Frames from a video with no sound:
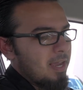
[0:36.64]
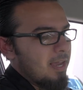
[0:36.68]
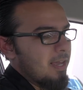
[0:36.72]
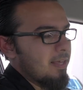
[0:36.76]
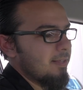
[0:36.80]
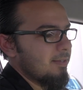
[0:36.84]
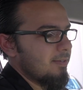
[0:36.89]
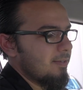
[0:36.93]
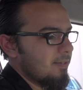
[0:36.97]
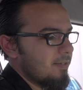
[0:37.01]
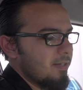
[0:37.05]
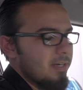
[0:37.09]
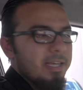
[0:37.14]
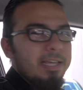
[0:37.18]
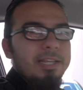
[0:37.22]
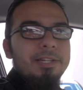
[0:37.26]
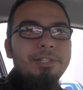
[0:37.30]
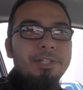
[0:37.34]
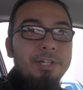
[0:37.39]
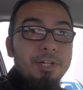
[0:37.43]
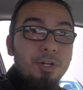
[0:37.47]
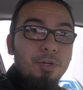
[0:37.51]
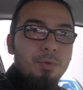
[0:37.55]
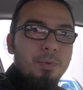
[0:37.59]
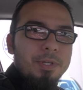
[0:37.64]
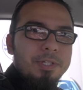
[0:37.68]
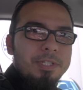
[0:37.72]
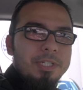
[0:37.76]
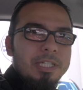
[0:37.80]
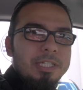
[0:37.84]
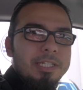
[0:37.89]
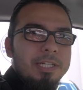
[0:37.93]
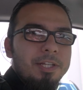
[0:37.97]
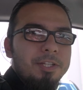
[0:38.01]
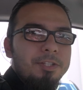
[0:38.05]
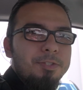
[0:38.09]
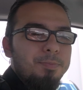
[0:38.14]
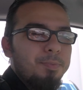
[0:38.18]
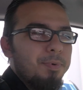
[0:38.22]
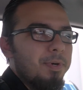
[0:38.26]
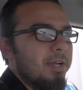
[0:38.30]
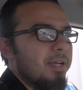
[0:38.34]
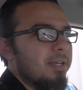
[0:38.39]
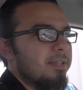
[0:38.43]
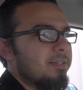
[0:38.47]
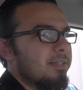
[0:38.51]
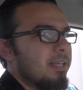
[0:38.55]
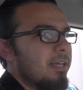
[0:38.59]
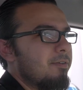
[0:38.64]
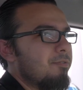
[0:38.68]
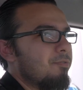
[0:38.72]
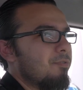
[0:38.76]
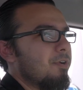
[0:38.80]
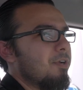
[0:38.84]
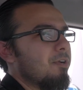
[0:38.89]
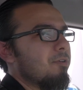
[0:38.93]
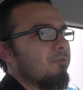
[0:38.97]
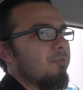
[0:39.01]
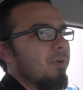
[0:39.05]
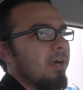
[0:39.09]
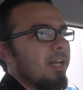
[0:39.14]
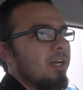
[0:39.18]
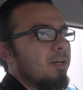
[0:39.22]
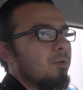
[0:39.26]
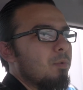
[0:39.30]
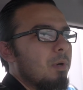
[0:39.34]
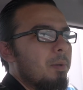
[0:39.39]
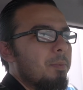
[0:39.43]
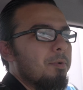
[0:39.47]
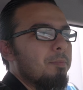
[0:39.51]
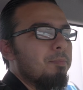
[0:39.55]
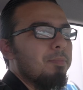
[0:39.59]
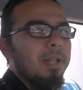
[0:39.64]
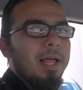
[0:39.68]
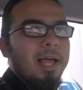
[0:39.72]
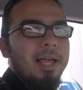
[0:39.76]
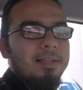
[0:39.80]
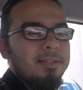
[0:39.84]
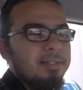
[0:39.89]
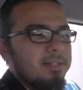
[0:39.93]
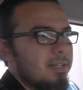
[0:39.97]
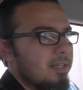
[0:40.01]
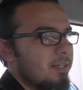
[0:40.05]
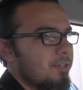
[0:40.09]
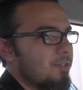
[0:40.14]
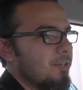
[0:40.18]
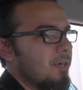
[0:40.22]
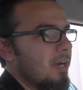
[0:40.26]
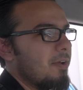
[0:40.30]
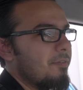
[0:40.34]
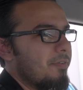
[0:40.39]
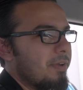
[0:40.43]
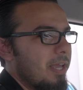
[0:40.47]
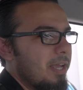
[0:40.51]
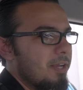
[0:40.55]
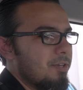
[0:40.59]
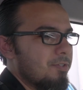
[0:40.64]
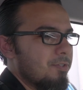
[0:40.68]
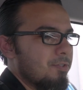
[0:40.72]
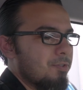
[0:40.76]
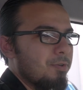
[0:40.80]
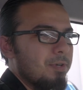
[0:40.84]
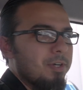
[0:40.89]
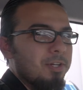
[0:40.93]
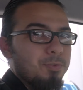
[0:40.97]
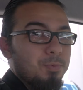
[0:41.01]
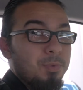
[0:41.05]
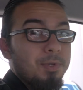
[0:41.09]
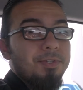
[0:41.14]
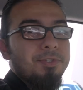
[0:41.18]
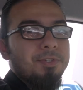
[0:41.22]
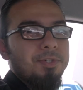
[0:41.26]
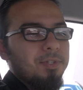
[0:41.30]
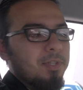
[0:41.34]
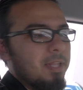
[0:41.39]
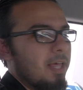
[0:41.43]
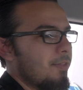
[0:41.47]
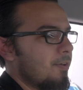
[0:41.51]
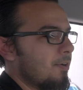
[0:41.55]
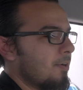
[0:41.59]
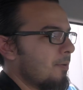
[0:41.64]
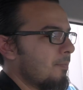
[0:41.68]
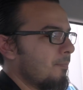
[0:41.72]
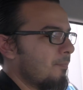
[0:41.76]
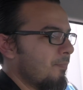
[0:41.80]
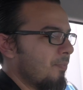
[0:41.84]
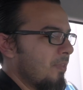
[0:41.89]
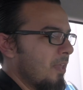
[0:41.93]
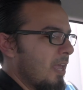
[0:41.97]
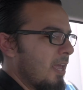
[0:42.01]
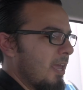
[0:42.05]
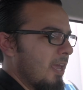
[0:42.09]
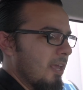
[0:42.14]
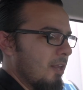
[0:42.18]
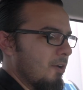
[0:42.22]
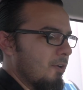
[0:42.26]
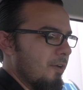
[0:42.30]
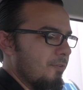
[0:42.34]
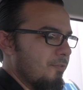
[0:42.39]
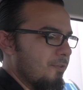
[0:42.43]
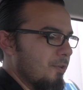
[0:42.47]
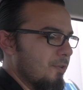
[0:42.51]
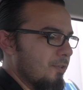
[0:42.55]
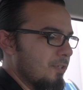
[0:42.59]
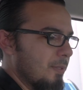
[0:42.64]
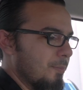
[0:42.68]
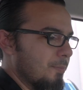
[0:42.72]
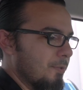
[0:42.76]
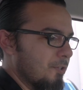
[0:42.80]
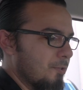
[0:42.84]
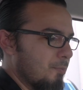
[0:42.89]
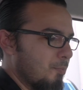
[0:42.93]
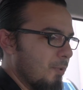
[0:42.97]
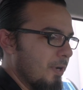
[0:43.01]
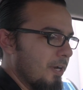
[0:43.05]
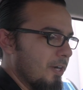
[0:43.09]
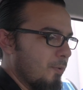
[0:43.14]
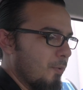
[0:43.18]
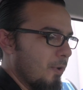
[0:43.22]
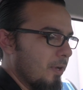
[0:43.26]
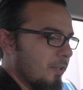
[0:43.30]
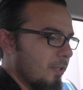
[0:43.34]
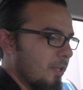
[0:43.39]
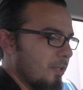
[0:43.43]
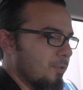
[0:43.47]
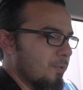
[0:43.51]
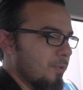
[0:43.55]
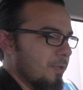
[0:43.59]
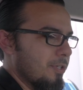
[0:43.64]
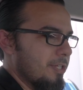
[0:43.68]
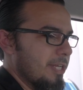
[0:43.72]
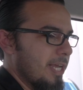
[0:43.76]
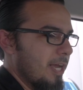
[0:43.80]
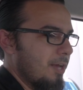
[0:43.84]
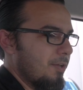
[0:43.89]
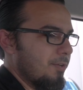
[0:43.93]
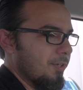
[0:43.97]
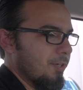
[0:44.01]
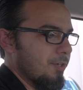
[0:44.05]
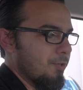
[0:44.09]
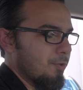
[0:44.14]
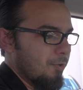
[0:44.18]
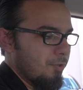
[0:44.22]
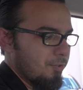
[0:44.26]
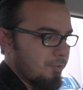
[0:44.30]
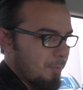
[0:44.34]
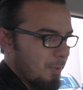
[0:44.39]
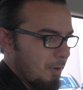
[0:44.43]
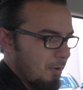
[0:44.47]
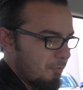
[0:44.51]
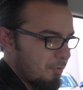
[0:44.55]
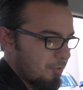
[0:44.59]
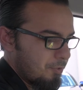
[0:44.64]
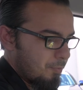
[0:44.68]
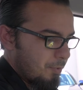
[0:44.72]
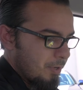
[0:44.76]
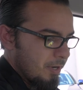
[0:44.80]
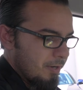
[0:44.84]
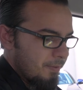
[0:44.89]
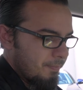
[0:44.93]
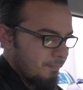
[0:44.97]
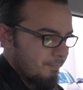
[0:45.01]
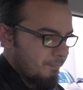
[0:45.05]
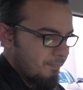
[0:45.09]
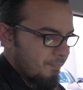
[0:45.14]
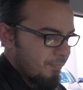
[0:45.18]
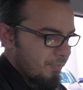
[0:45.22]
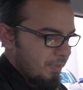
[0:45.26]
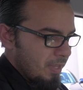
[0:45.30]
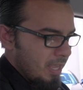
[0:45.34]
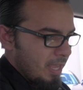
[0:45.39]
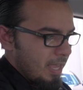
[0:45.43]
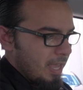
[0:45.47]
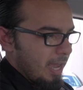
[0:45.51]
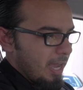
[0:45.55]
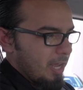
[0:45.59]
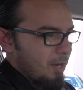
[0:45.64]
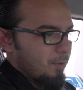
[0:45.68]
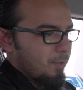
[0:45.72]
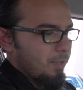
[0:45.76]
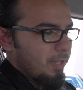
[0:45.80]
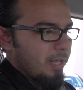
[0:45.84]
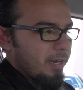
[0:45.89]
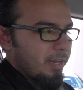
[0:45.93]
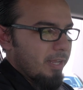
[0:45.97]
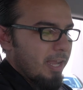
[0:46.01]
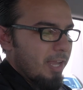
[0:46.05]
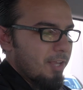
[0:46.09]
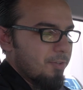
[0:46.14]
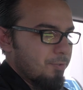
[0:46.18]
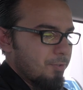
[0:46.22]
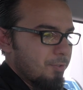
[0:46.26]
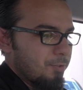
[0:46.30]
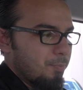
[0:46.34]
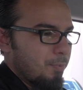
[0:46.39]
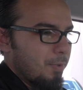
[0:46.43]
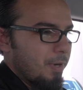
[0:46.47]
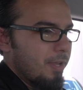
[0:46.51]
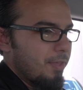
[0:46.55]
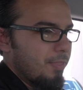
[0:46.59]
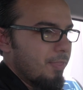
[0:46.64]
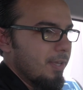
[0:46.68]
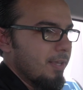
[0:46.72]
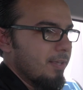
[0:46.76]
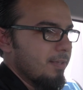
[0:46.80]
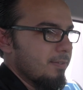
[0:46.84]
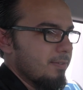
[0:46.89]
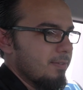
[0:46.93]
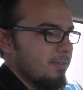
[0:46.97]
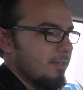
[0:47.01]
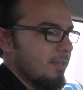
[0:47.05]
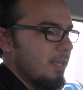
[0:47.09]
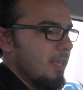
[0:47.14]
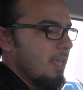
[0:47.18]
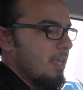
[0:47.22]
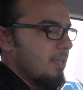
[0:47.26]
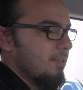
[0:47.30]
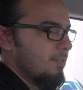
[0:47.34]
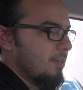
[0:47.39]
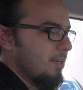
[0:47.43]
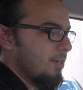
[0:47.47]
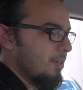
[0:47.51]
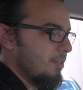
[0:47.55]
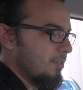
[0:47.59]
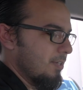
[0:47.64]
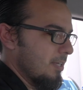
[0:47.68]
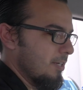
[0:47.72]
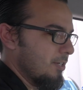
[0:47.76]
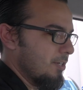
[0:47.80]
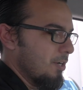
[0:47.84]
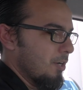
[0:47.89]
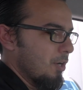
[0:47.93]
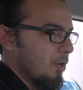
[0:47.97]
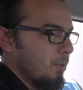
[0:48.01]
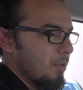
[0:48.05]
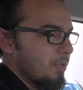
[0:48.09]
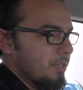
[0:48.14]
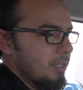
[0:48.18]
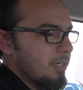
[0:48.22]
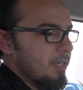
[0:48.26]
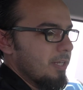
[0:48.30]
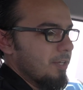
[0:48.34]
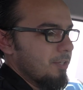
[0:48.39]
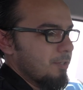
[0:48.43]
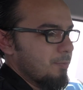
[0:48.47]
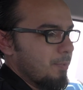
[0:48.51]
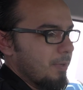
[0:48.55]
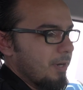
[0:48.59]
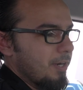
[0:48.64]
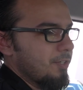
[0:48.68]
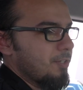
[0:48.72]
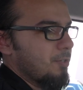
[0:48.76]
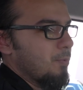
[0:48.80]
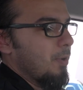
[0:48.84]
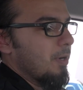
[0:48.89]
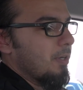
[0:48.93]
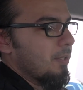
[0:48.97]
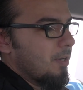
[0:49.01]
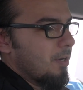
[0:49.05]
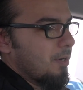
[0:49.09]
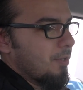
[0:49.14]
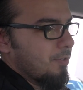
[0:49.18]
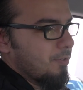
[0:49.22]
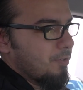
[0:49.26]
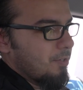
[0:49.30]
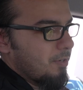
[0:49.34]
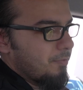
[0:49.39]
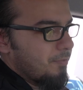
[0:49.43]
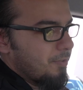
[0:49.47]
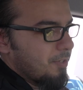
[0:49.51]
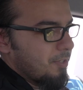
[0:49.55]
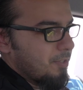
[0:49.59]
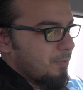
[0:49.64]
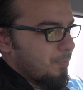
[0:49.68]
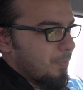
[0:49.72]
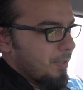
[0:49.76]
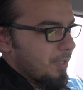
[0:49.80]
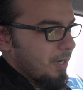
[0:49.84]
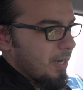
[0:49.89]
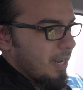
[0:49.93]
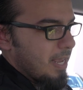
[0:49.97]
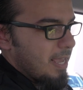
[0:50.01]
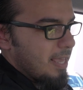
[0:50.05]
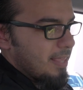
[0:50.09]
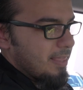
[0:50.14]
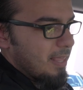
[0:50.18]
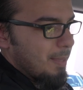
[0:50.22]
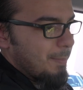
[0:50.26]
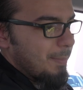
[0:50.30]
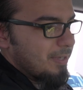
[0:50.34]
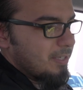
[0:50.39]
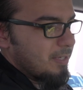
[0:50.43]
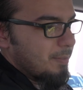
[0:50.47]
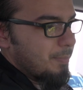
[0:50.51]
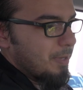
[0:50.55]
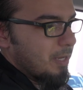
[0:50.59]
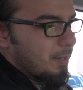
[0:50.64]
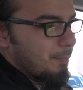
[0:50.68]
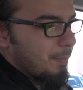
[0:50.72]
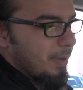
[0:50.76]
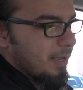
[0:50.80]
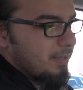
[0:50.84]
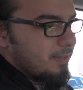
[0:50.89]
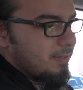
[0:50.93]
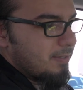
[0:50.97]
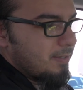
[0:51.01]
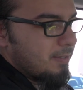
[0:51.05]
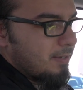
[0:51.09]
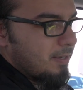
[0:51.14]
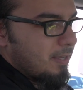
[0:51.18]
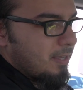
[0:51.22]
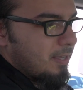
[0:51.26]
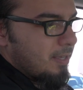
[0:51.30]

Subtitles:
and this is an interior quick detail spray safe for your vinyl, rubber, plastics, your navigation screen, as well as your leather. And all you have to do is simply spray it directly onto a towel to control some overspray. I know a lot of guys will spray things such as interior quick detail sprays directly onto the surface, but that makes a big mess.